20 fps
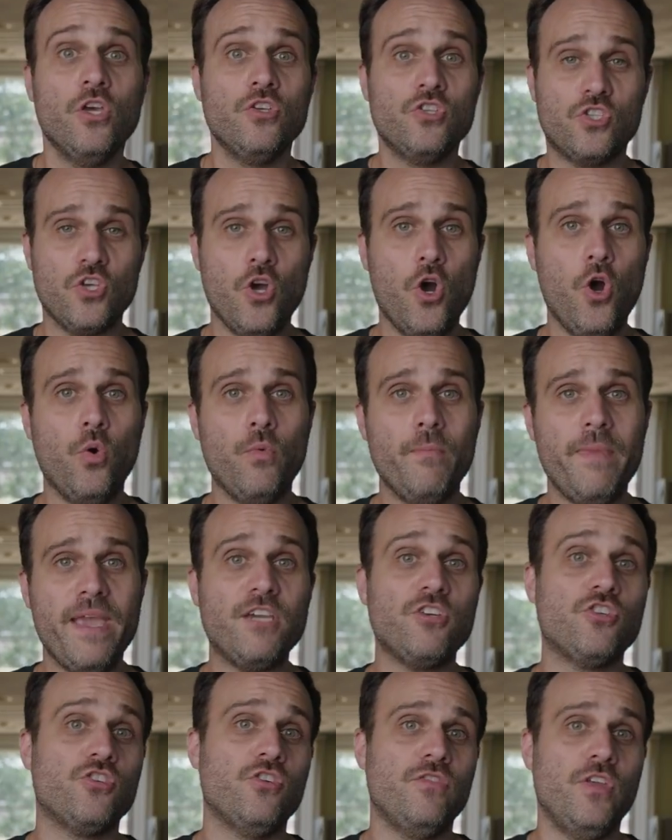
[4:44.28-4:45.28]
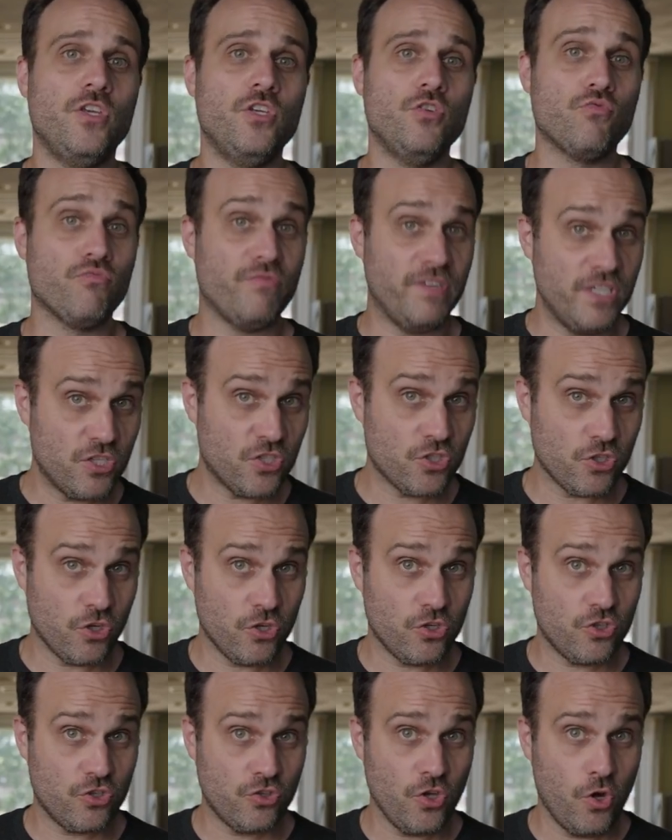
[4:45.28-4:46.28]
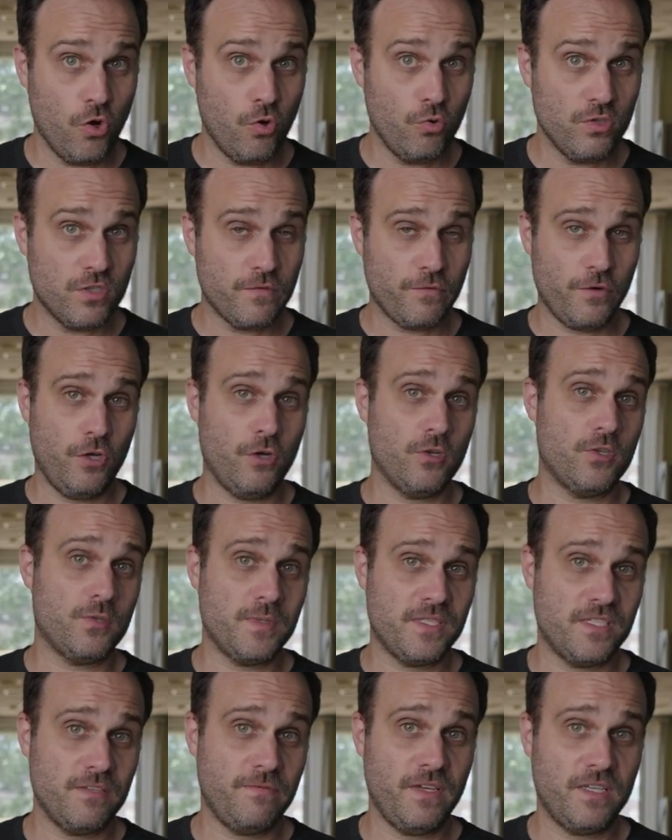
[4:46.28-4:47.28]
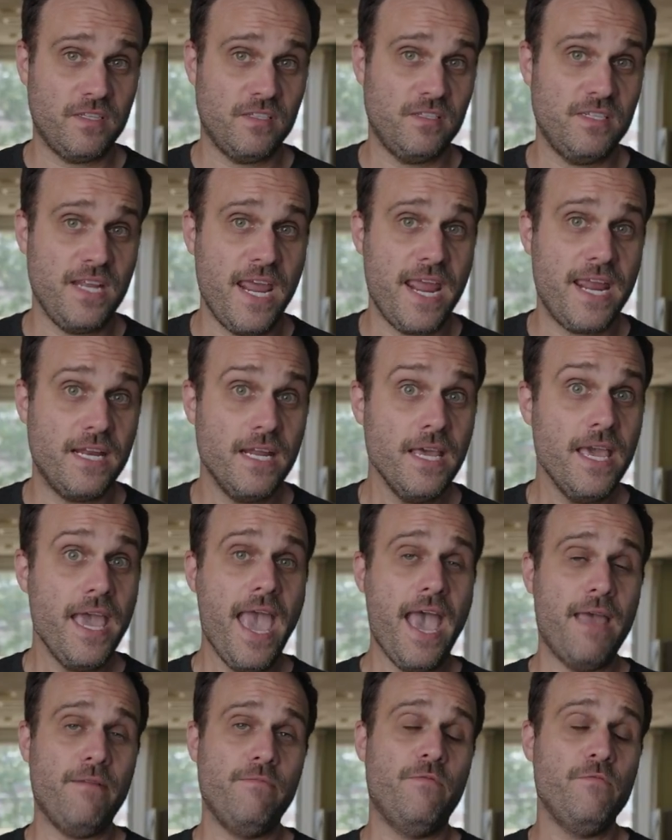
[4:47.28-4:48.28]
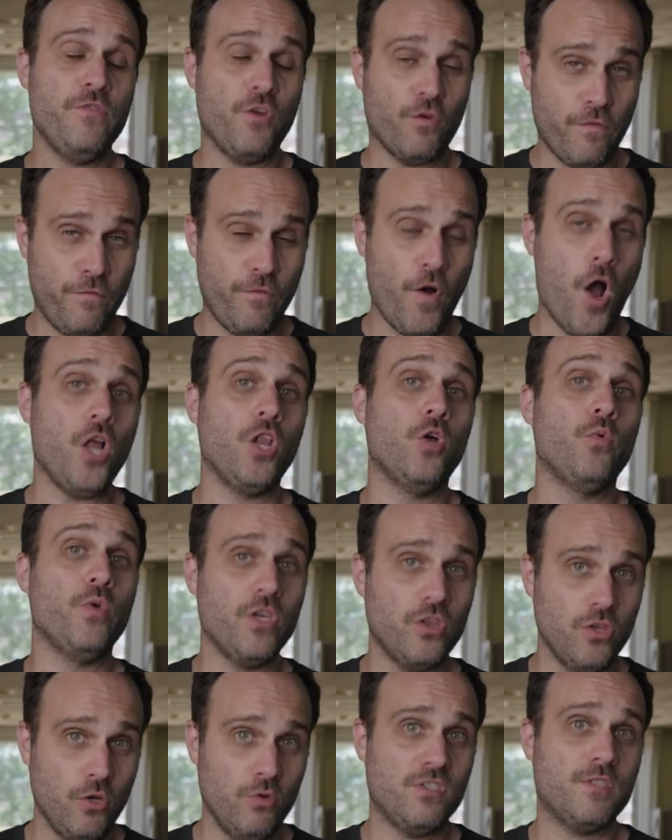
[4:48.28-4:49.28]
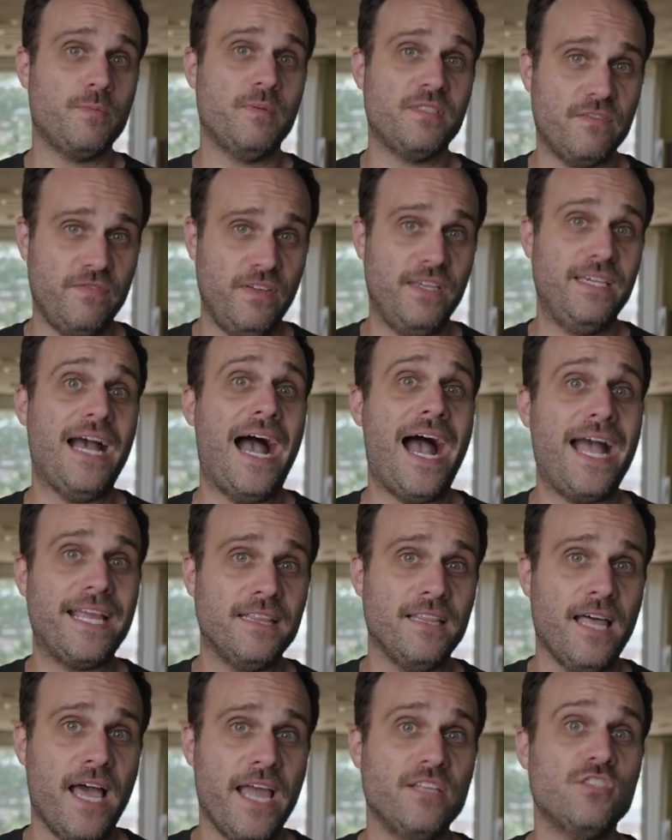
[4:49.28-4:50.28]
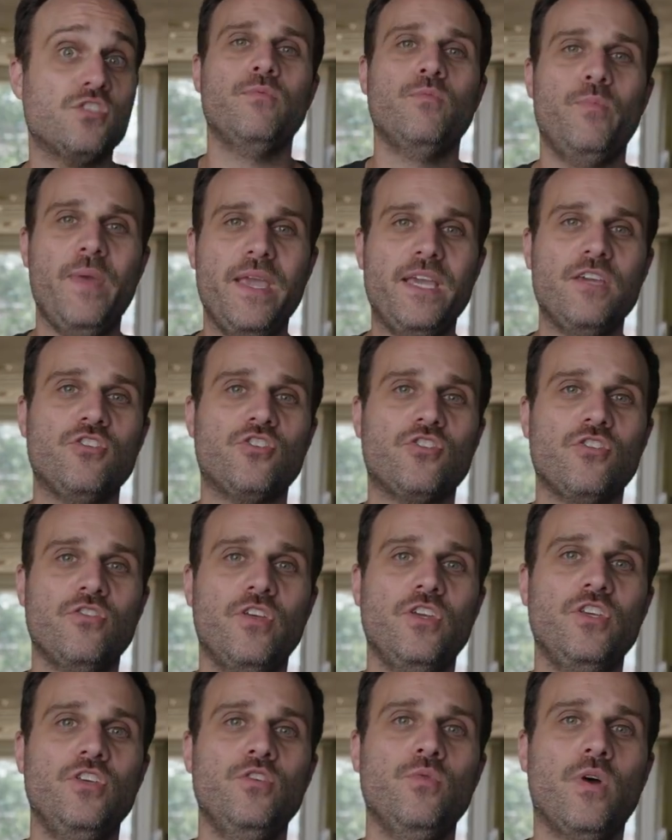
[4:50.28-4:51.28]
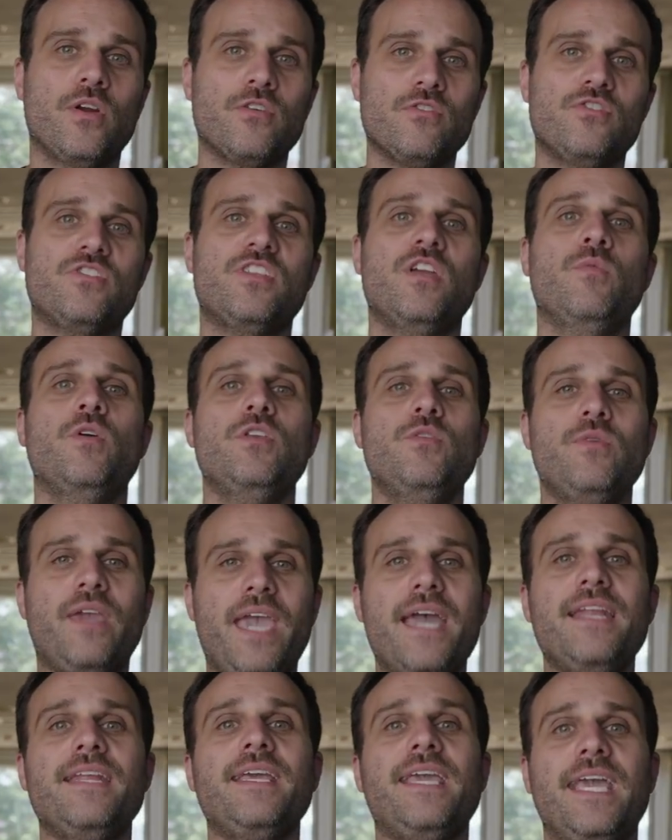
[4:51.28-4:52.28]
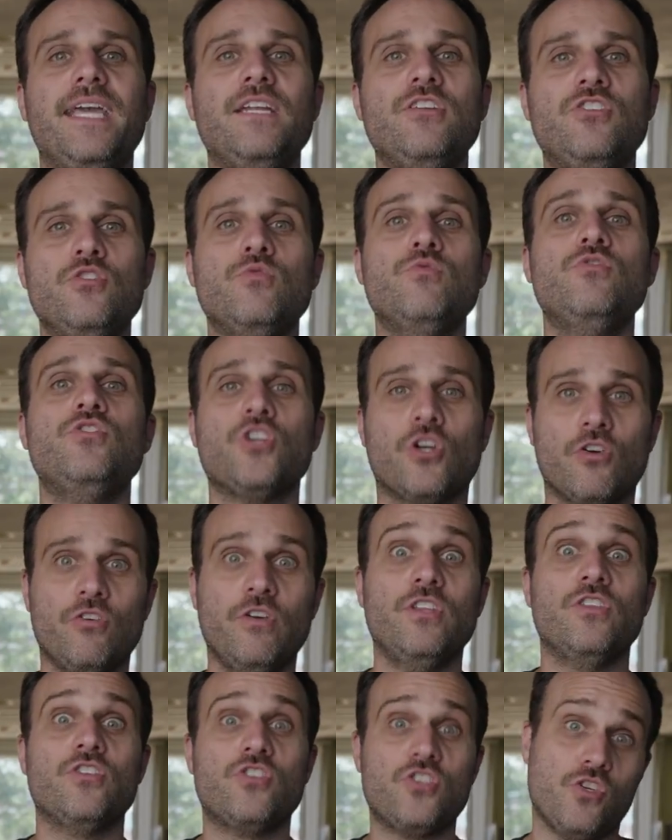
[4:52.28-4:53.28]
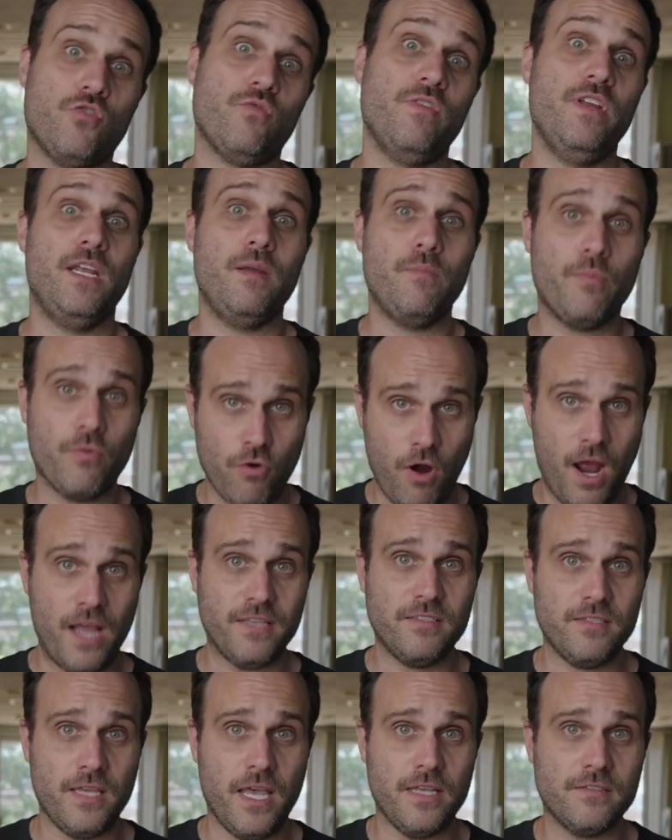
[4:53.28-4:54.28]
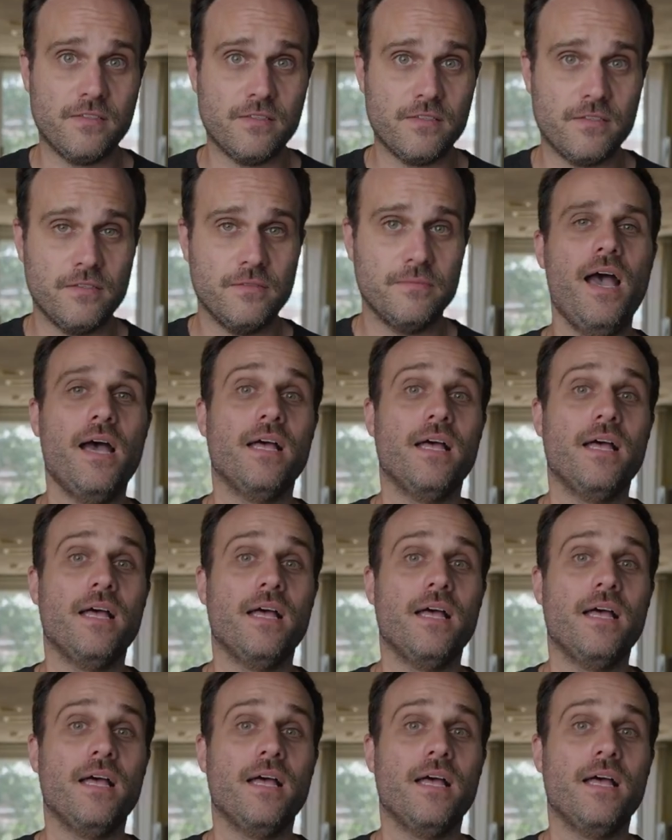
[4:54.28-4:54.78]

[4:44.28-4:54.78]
So make sure that you research those for your specific state and you're following those specific guidelines, making sure that you understand what you can and can't do during the screening process.